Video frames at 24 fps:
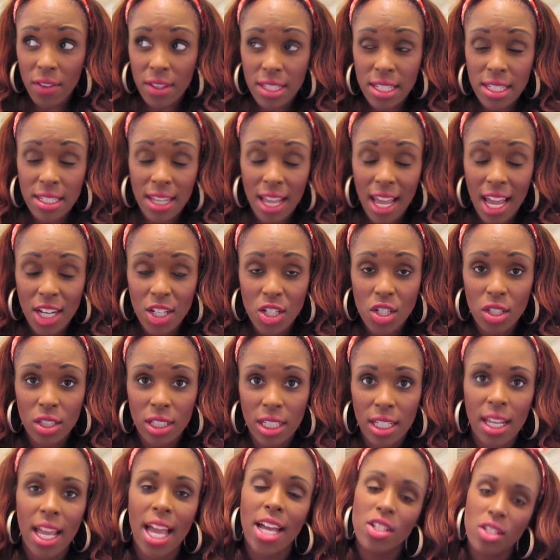This is
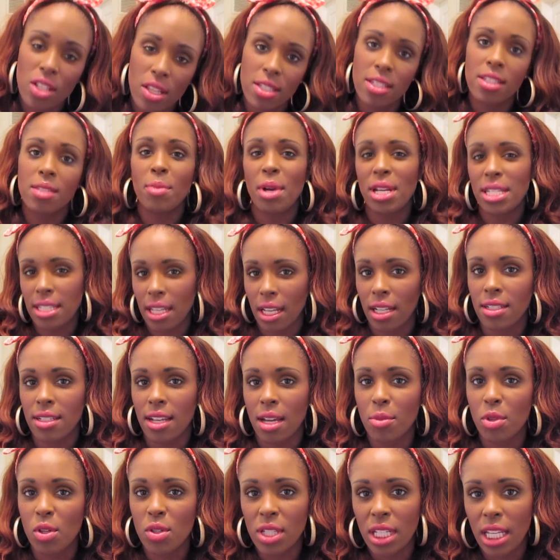actually this is my second
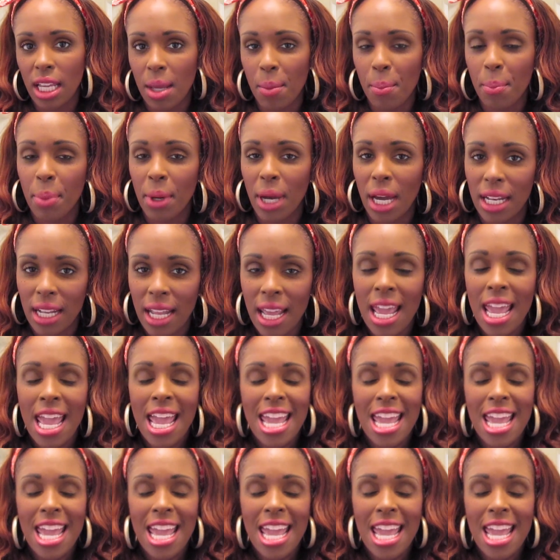time using it, but